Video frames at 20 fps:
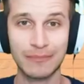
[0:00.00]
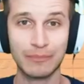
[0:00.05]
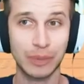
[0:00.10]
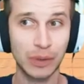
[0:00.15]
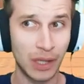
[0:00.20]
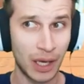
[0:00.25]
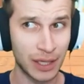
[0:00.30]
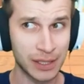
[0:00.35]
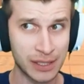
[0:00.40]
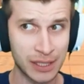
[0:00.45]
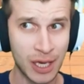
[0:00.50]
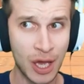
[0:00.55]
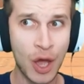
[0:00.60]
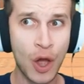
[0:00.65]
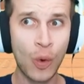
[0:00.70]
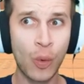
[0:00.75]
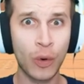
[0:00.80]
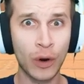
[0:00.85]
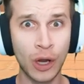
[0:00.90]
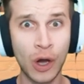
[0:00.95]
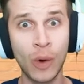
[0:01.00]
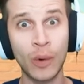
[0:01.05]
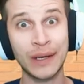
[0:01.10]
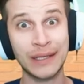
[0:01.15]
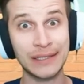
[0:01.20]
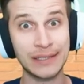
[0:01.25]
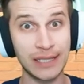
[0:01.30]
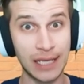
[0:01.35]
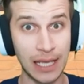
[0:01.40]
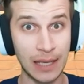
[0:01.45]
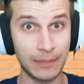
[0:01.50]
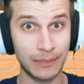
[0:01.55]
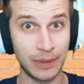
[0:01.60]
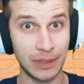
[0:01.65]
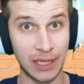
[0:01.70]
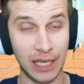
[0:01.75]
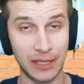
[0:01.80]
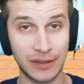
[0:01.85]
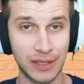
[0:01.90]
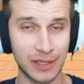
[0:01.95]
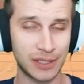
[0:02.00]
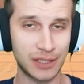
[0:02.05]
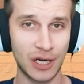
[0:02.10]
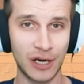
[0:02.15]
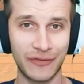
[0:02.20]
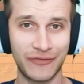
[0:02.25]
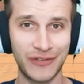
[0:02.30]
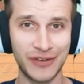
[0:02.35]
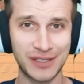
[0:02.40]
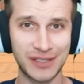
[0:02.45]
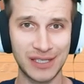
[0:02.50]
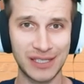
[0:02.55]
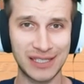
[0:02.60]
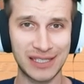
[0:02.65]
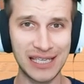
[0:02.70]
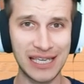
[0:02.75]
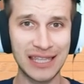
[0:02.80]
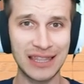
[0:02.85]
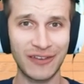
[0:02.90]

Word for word: Plus, we're going deep beneath the surface to see the